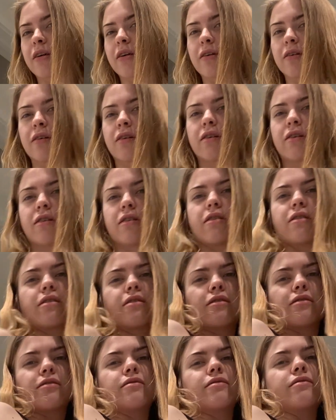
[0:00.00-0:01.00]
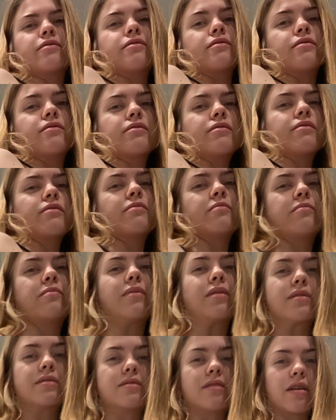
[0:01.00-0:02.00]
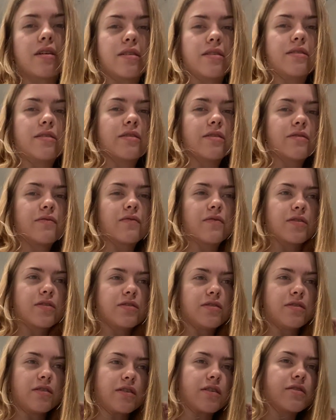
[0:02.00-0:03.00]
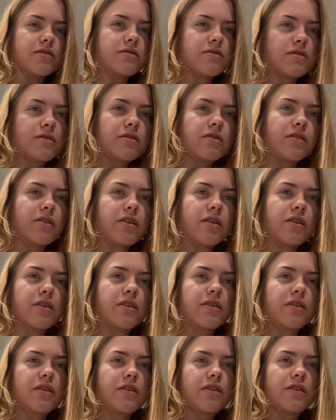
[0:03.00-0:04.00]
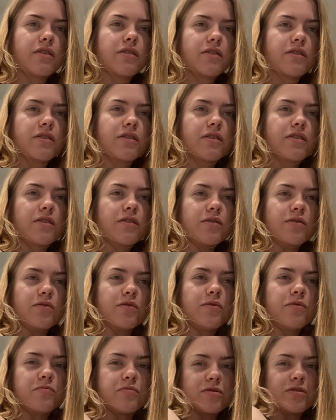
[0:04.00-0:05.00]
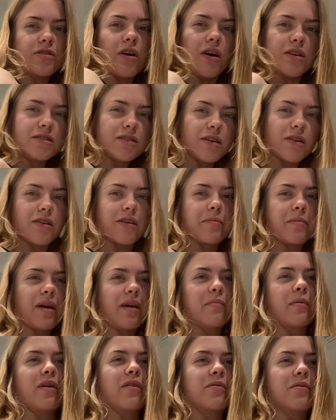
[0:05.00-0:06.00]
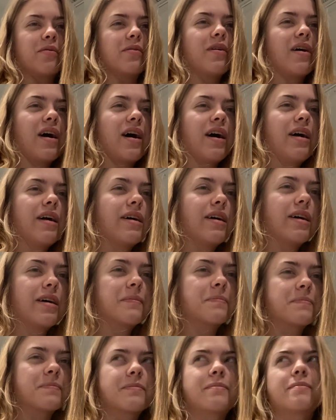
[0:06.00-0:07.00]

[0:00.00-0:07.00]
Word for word: like my side tip for a second. Sorry. Oh, not sorry, baby. Oh, hi.